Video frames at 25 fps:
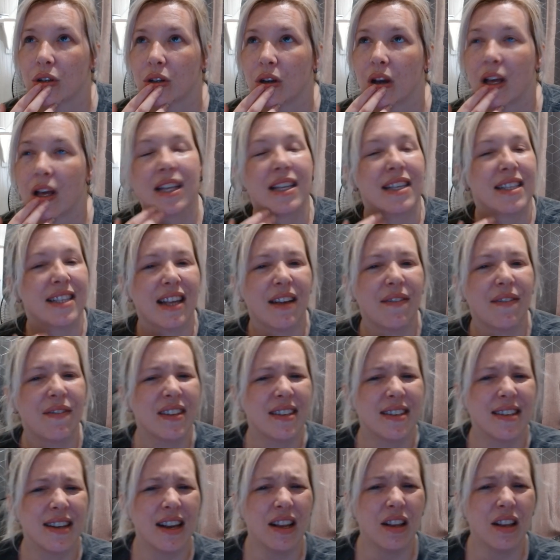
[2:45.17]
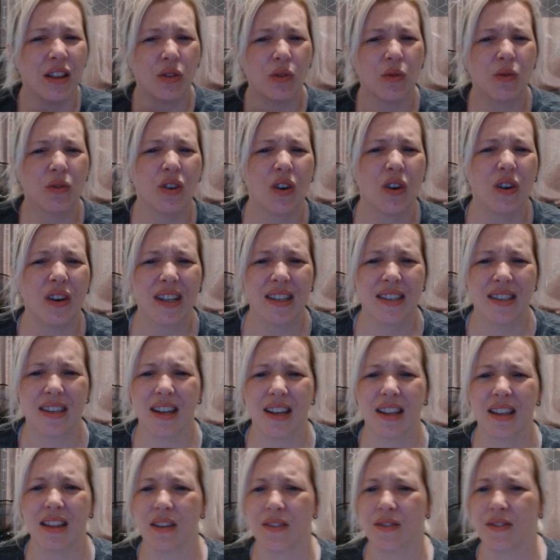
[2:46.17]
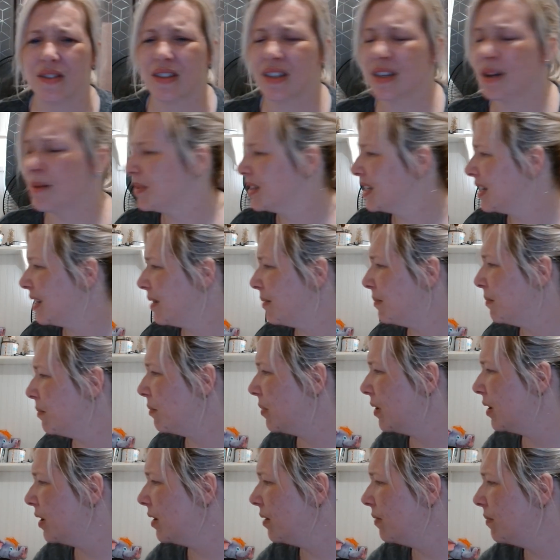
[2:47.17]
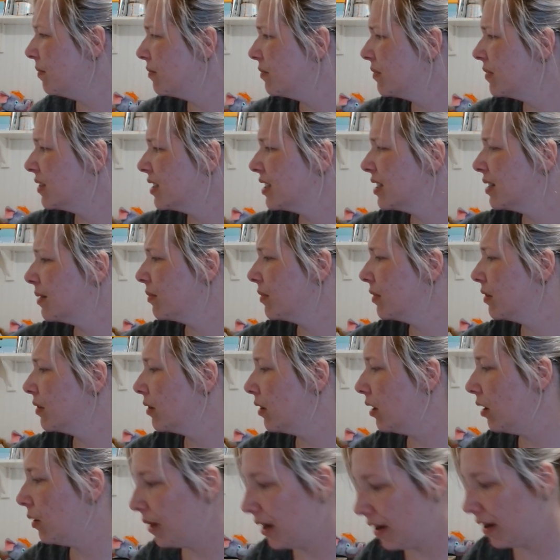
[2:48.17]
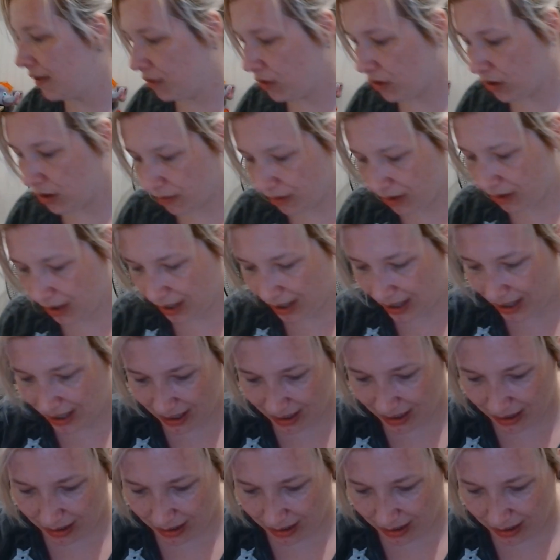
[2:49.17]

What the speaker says: 17th or 19th of September. Oh wait, I've got the thing here.